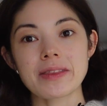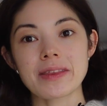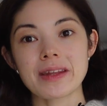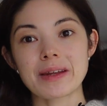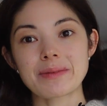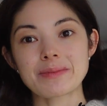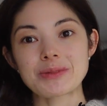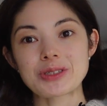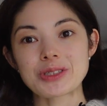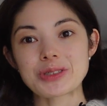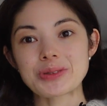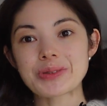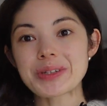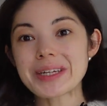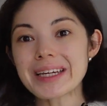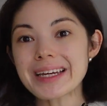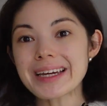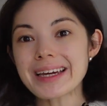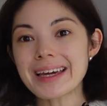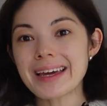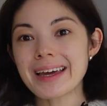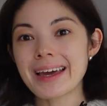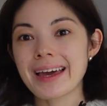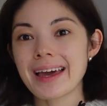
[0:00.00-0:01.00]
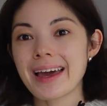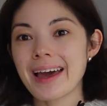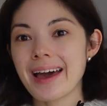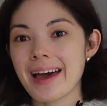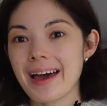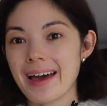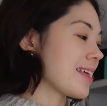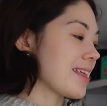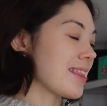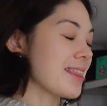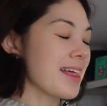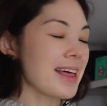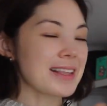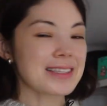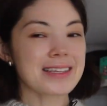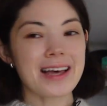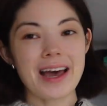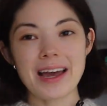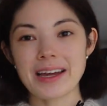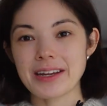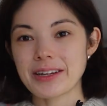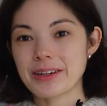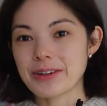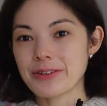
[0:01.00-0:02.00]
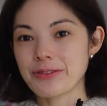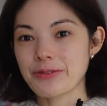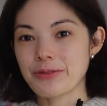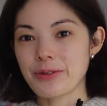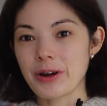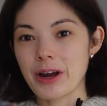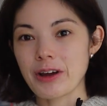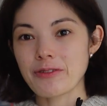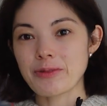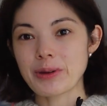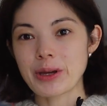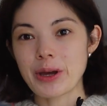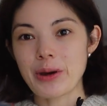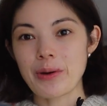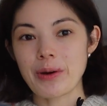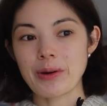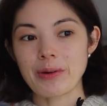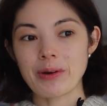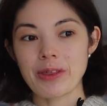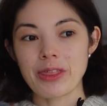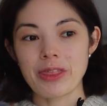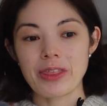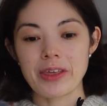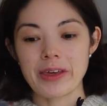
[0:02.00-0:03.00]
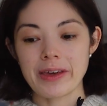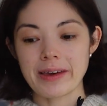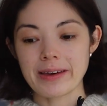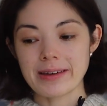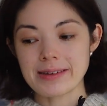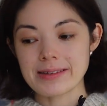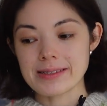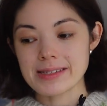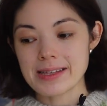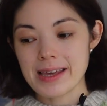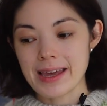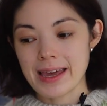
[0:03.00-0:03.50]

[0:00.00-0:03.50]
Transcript: that I'm doing. That's kind of where I've been going with things.